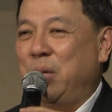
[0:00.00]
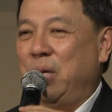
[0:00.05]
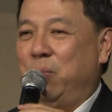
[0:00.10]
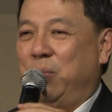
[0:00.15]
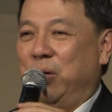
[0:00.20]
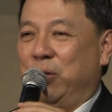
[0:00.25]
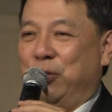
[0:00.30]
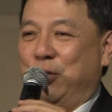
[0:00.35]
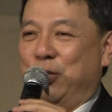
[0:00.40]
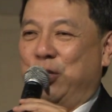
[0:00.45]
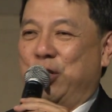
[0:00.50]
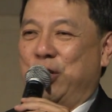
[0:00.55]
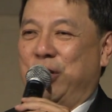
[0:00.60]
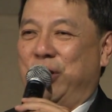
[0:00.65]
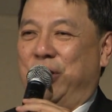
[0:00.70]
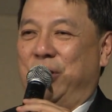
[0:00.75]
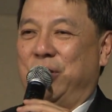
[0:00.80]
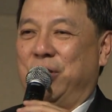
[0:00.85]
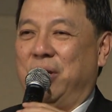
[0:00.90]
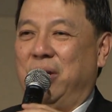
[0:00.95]
people to
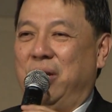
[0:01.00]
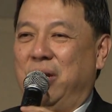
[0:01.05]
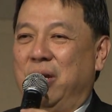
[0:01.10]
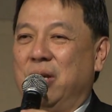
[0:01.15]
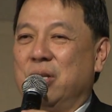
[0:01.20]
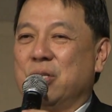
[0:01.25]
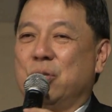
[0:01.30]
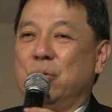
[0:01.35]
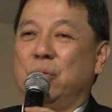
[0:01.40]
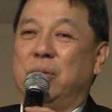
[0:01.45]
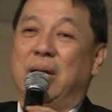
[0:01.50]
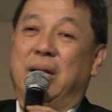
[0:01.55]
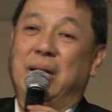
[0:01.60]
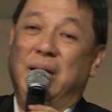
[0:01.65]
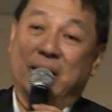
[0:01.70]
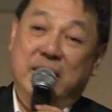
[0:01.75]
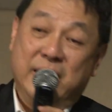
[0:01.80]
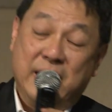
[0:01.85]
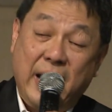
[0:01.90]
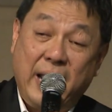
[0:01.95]
church so that
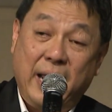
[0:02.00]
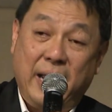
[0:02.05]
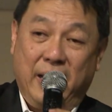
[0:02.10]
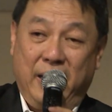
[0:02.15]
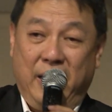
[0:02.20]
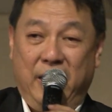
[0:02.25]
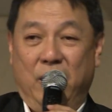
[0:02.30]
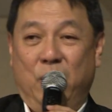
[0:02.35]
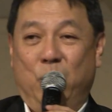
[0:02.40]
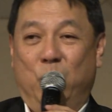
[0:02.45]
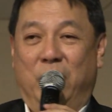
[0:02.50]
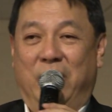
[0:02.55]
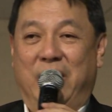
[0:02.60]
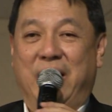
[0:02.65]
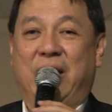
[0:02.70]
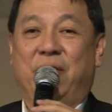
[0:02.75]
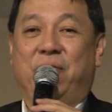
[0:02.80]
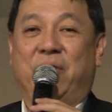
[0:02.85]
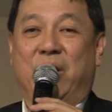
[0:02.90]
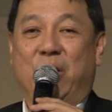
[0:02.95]
they will
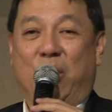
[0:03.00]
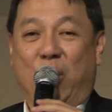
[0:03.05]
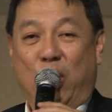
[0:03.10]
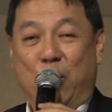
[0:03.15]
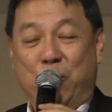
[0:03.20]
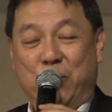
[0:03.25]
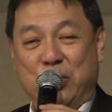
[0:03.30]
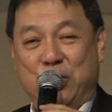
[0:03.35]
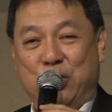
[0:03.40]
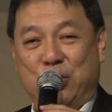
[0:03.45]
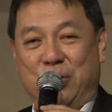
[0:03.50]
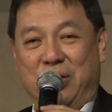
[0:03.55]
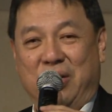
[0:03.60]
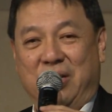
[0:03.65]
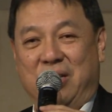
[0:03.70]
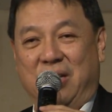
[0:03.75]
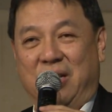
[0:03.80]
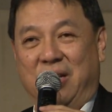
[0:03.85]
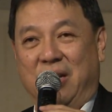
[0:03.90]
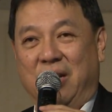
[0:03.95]
have an
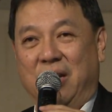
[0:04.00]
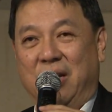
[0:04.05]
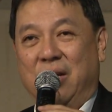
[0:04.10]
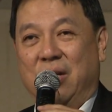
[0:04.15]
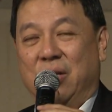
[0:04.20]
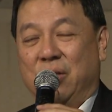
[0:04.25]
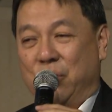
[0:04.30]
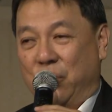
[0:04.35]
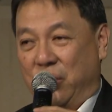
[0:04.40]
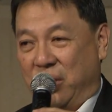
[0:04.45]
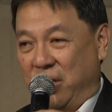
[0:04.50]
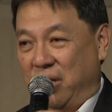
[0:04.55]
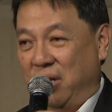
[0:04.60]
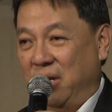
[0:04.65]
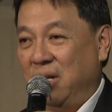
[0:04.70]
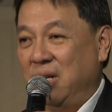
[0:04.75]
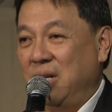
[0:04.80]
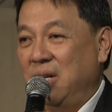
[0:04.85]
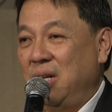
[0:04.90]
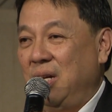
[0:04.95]
opportunity to
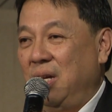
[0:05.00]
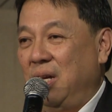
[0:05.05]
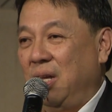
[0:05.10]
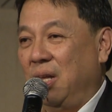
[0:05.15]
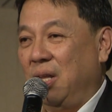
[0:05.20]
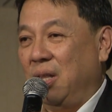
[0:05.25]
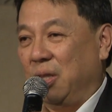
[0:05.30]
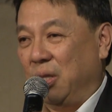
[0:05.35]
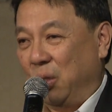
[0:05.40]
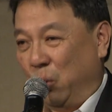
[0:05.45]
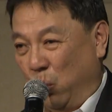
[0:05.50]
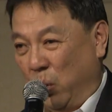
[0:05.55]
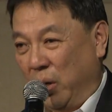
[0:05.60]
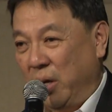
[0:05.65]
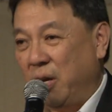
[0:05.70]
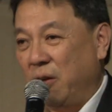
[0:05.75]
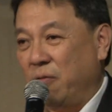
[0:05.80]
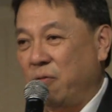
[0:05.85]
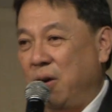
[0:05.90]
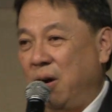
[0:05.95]
hear the
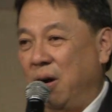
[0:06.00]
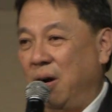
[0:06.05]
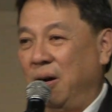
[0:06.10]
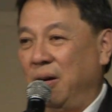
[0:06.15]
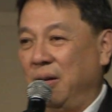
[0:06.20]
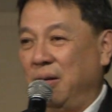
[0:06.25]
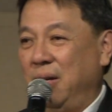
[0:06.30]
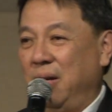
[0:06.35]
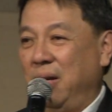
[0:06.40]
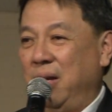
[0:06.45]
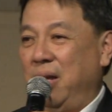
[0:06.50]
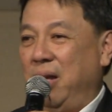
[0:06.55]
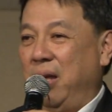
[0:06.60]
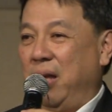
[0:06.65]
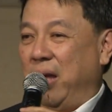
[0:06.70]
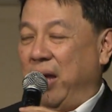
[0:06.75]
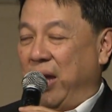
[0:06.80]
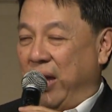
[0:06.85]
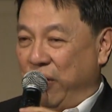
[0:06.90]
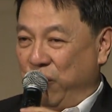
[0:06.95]
word of God
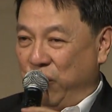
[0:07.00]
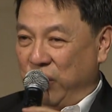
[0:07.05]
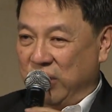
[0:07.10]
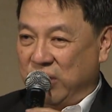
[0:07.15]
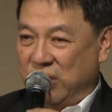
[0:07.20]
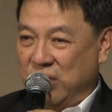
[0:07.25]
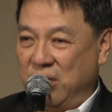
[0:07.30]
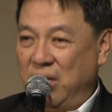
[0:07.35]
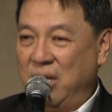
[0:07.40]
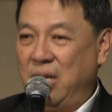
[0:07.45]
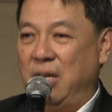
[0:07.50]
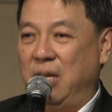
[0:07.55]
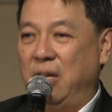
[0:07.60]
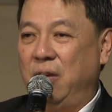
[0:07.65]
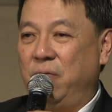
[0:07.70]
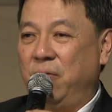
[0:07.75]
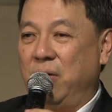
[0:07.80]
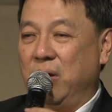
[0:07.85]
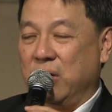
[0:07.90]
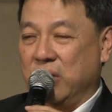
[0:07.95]
and
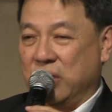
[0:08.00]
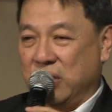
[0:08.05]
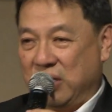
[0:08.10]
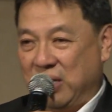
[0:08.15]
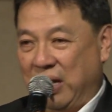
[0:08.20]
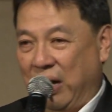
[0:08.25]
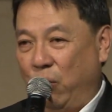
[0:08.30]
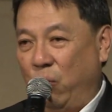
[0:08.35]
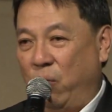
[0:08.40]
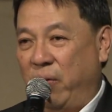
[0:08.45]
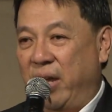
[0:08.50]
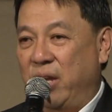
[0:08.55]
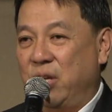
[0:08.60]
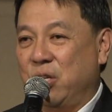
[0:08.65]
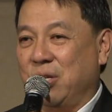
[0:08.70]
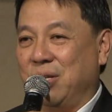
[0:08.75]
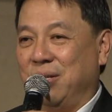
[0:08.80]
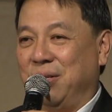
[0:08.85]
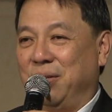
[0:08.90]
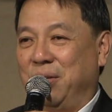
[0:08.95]
receive
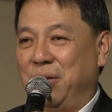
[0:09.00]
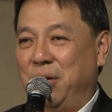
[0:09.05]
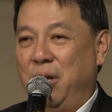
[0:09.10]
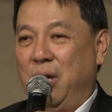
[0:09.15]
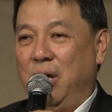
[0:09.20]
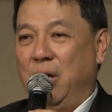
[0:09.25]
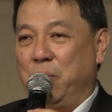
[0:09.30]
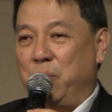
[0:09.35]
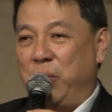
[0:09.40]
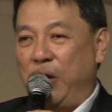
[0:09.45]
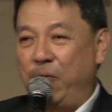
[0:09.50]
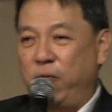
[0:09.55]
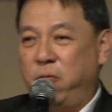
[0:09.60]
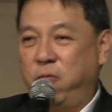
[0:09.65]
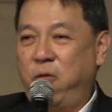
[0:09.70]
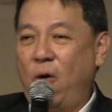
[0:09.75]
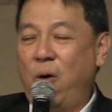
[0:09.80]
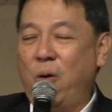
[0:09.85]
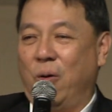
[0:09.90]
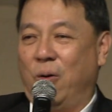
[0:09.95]
salvation
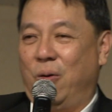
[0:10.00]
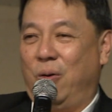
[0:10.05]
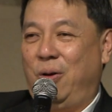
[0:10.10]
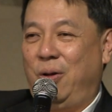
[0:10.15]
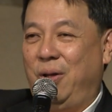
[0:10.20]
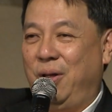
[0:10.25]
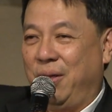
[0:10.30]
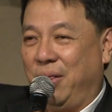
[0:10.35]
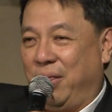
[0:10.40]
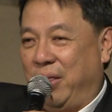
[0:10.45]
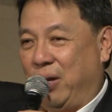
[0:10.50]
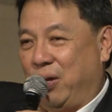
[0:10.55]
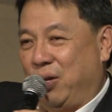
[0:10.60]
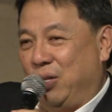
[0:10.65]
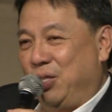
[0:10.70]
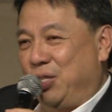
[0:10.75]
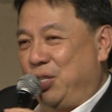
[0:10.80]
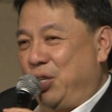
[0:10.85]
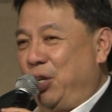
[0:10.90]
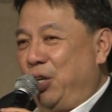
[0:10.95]
before they
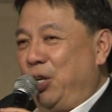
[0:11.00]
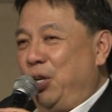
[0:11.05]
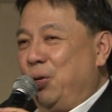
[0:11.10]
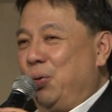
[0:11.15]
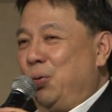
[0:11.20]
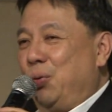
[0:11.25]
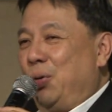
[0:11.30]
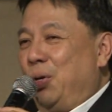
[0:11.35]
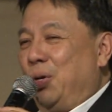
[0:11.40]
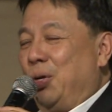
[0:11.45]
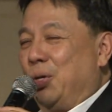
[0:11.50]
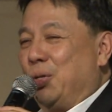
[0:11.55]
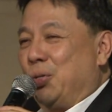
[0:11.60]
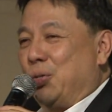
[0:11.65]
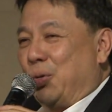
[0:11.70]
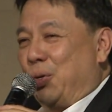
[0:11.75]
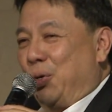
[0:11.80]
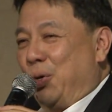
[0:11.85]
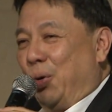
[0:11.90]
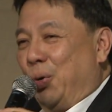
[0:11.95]
continue
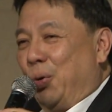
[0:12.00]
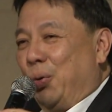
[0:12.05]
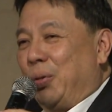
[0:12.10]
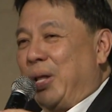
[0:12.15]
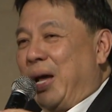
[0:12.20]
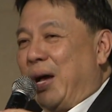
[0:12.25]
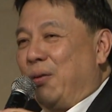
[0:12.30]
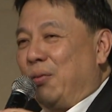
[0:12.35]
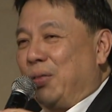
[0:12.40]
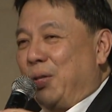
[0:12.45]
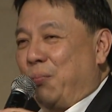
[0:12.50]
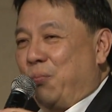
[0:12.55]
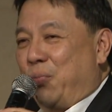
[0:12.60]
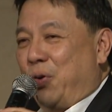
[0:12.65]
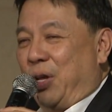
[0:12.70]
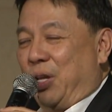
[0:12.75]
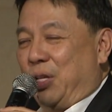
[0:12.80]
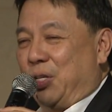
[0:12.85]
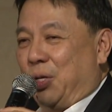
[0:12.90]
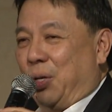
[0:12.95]
to go down the
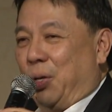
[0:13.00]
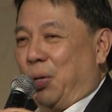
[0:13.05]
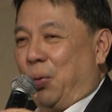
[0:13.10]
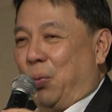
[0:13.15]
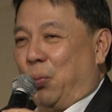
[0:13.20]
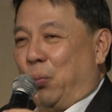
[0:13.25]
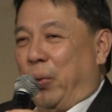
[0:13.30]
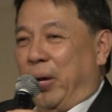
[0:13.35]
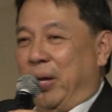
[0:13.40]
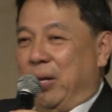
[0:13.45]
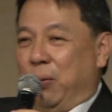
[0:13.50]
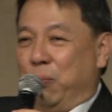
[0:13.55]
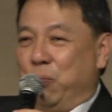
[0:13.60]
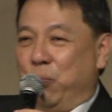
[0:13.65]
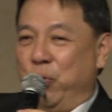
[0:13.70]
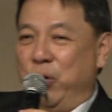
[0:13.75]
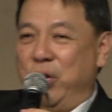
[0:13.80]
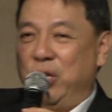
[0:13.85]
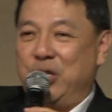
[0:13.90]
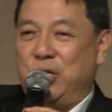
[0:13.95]
bridge where the
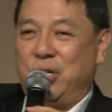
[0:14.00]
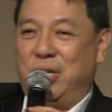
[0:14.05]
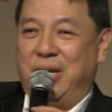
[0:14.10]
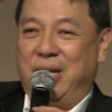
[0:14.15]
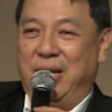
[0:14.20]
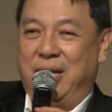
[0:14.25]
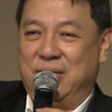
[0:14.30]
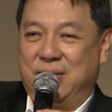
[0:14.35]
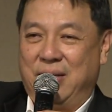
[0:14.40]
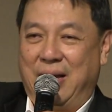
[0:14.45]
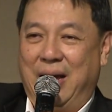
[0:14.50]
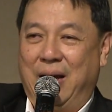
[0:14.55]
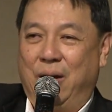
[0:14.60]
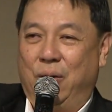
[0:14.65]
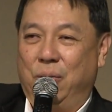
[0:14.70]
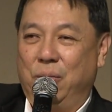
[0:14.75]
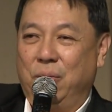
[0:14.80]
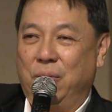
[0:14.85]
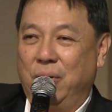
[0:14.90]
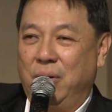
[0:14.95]
bridge is
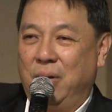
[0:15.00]
out.